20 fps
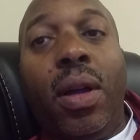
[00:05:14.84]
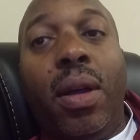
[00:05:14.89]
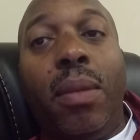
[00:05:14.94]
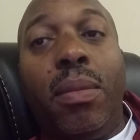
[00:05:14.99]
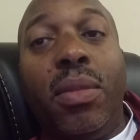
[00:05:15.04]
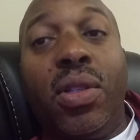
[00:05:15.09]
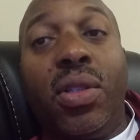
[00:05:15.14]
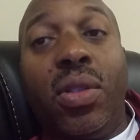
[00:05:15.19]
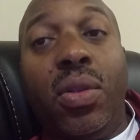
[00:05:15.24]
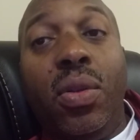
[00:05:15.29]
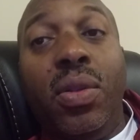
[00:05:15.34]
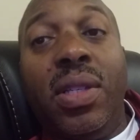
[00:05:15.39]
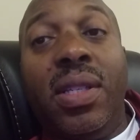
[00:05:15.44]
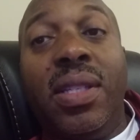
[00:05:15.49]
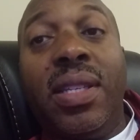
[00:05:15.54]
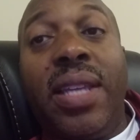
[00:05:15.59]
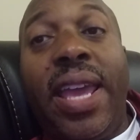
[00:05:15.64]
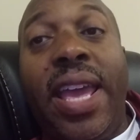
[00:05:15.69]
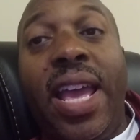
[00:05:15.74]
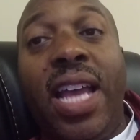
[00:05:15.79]

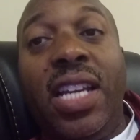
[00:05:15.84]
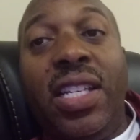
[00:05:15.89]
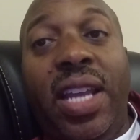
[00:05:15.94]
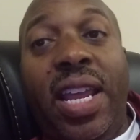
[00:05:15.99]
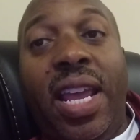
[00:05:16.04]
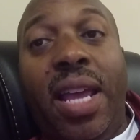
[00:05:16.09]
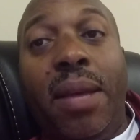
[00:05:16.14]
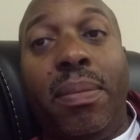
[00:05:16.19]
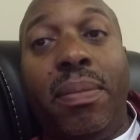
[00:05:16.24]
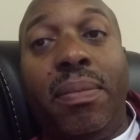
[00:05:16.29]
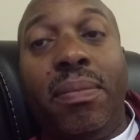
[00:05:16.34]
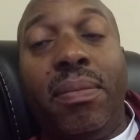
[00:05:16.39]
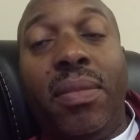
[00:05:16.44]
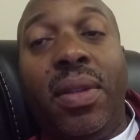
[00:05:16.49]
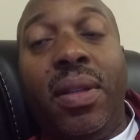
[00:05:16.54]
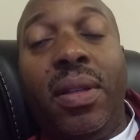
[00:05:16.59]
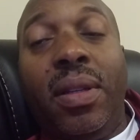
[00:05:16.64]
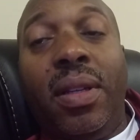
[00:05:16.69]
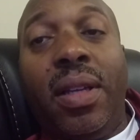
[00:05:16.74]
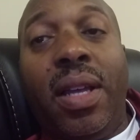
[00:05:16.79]
Susan's Cash App
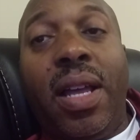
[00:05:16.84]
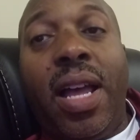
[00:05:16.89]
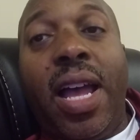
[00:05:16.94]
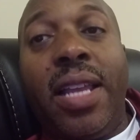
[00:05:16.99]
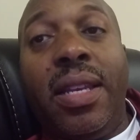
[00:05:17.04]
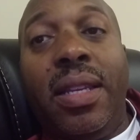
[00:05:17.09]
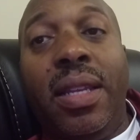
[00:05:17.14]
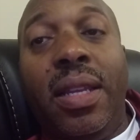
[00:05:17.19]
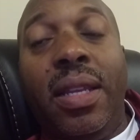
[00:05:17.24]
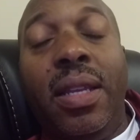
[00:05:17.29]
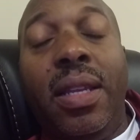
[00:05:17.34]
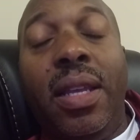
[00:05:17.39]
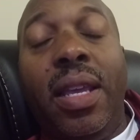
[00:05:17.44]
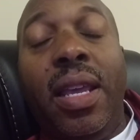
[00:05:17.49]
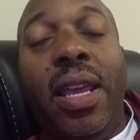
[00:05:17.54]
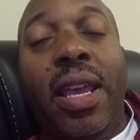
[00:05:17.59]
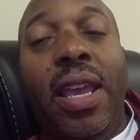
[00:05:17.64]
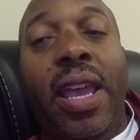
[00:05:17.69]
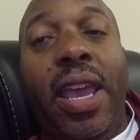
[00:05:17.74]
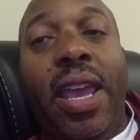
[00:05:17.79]
ID,
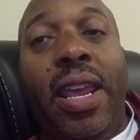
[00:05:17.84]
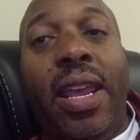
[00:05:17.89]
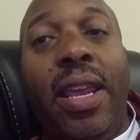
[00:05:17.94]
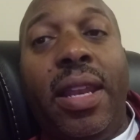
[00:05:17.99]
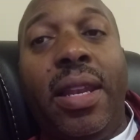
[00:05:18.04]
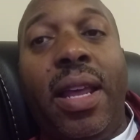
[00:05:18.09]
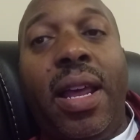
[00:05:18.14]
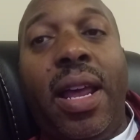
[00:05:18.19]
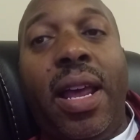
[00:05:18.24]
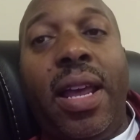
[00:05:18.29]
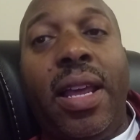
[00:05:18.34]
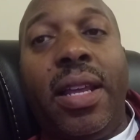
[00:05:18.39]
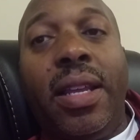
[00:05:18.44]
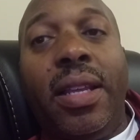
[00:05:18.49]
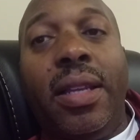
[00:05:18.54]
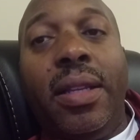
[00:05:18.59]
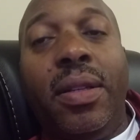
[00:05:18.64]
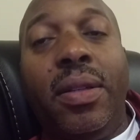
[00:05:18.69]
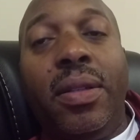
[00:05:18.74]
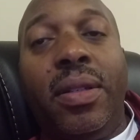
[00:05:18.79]
and
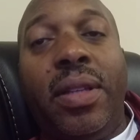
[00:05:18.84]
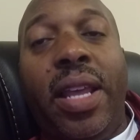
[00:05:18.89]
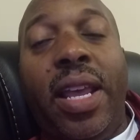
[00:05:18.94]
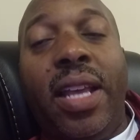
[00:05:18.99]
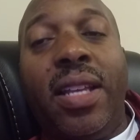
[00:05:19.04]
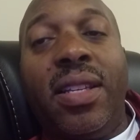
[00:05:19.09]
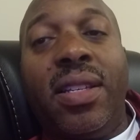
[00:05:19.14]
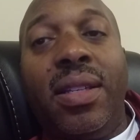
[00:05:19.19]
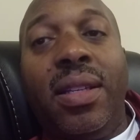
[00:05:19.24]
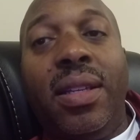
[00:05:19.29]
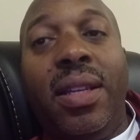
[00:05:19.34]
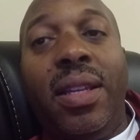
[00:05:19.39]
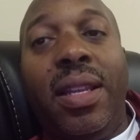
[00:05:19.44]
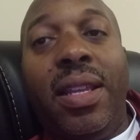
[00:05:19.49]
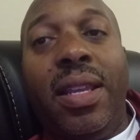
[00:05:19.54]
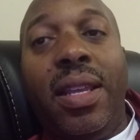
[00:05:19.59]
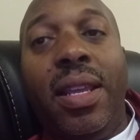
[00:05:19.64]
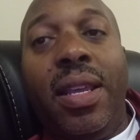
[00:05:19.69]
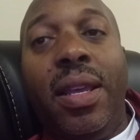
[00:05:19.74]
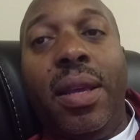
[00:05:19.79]
I text
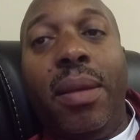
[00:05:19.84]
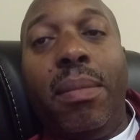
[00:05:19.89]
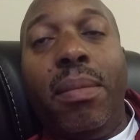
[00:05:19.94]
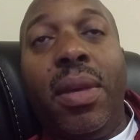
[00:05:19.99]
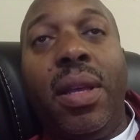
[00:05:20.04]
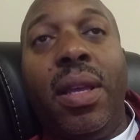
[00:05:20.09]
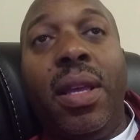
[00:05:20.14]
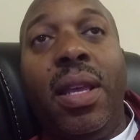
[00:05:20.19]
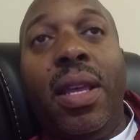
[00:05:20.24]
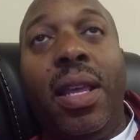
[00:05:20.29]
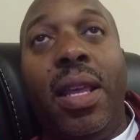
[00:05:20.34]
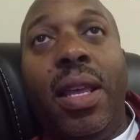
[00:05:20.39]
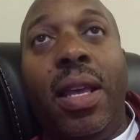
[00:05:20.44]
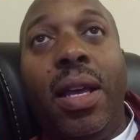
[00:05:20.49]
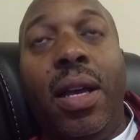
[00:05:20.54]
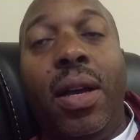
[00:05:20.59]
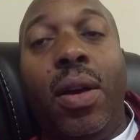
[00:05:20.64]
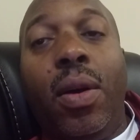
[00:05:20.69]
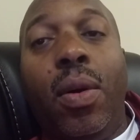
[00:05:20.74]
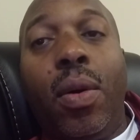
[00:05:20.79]
him
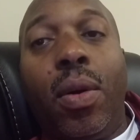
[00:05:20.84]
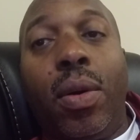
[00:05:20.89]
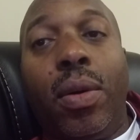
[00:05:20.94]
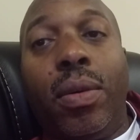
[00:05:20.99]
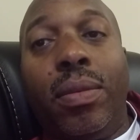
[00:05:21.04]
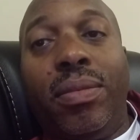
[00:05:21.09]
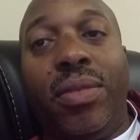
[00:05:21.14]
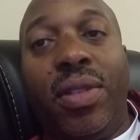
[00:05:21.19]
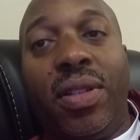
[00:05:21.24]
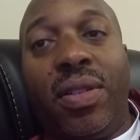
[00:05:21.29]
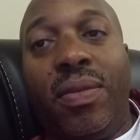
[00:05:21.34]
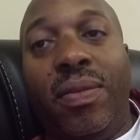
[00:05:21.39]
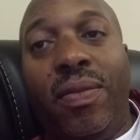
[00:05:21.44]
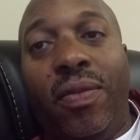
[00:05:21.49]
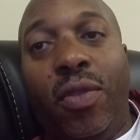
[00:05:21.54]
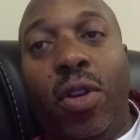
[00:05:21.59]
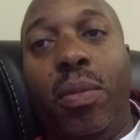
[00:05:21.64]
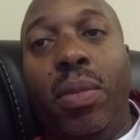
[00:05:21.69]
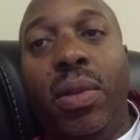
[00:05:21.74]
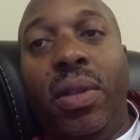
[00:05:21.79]
or just
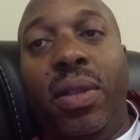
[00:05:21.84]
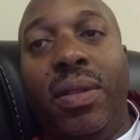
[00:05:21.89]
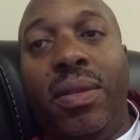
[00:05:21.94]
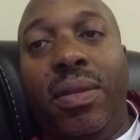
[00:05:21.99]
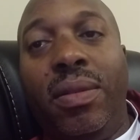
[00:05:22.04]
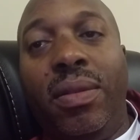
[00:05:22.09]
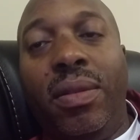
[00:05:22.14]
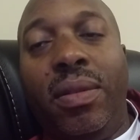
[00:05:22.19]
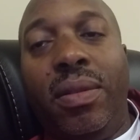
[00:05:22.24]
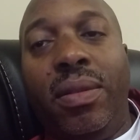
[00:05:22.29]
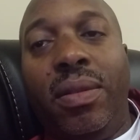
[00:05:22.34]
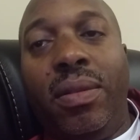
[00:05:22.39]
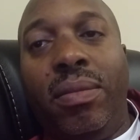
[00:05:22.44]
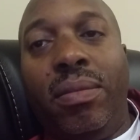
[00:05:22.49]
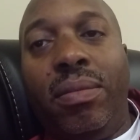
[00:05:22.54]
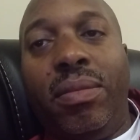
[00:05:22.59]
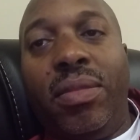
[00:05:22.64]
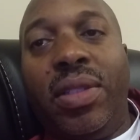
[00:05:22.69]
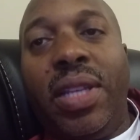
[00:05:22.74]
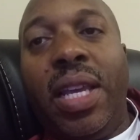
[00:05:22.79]
verbally
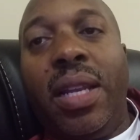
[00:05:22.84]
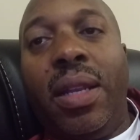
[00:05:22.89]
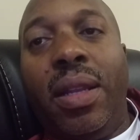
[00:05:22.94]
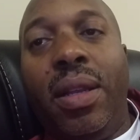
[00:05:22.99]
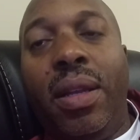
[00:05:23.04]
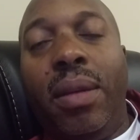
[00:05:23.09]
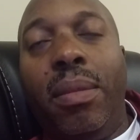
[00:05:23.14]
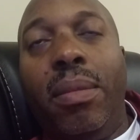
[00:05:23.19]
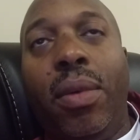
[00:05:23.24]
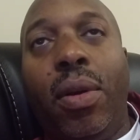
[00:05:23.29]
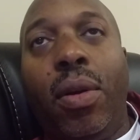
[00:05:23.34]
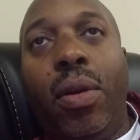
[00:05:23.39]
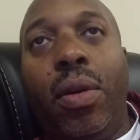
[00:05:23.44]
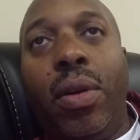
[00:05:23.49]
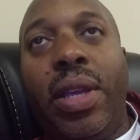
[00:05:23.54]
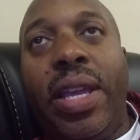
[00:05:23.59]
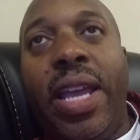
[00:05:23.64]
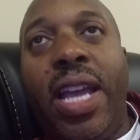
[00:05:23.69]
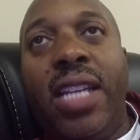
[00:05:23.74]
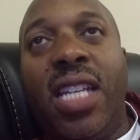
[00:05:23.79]
say to him her
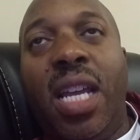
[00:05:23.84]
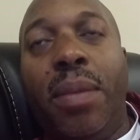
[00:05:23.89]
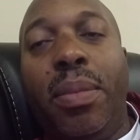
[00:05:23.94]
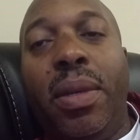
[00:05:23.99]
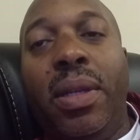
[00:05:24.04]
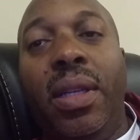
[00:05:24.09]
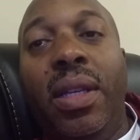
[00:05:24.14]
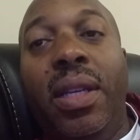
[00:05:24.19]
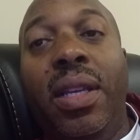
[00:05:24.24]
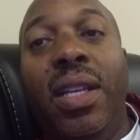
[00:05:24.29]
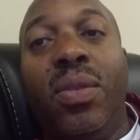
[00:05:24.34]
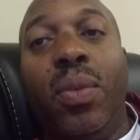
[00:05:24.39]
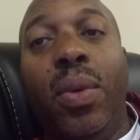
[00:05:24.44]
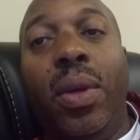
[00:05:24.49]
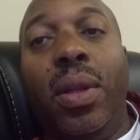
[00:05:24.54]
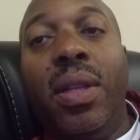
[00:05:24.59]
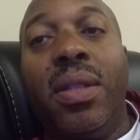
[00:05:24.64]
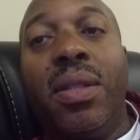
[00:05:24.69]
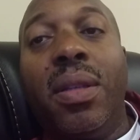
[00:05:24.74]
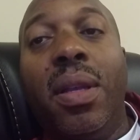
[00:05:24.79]
Cash App ID as
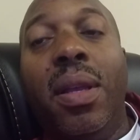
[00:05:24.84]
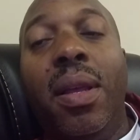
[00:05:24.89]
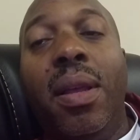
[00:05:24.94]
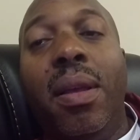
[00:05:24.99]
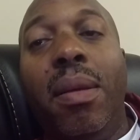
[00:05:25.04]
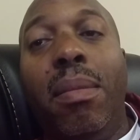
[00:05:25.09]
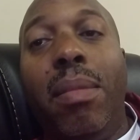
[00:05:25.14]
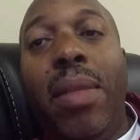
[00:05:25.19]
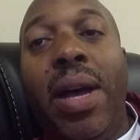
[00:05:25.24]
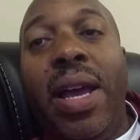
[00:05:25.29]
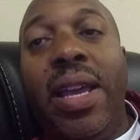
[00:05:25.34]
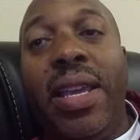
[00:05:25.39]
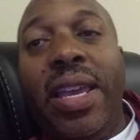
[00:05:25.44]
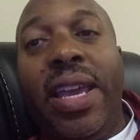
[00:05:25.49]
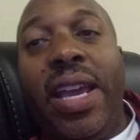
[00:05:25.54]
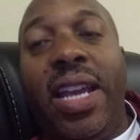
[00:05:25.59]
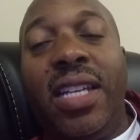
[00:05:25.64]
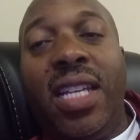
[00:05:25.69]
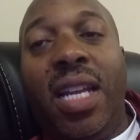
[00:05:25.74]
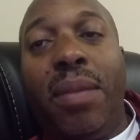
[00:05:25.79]
well as my
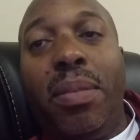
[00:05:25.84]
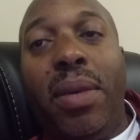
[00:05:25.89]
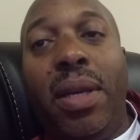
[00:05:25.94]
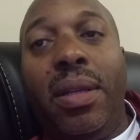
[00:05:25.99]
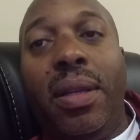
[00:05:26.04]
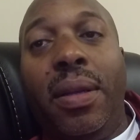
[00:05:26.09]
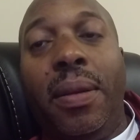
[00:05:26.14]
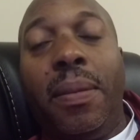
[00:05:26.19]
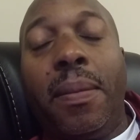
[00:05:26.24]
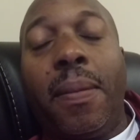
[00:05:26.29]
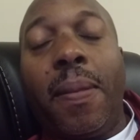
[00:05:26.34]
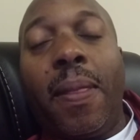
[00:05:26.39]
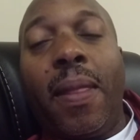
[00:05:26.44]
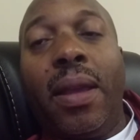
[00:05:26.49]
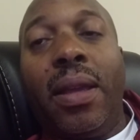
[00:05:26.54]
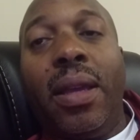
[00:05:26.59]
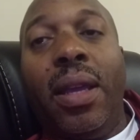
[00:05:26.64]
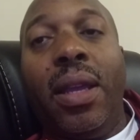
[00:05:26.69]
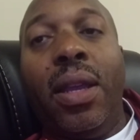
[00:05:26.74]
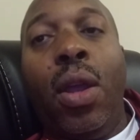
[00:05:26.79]
Cash App ID.
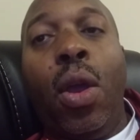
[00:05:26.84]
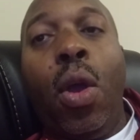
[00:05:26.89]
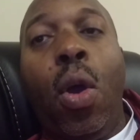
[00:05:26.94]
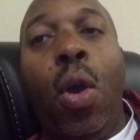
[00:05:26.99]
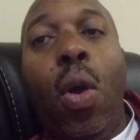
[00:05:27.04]
Okay.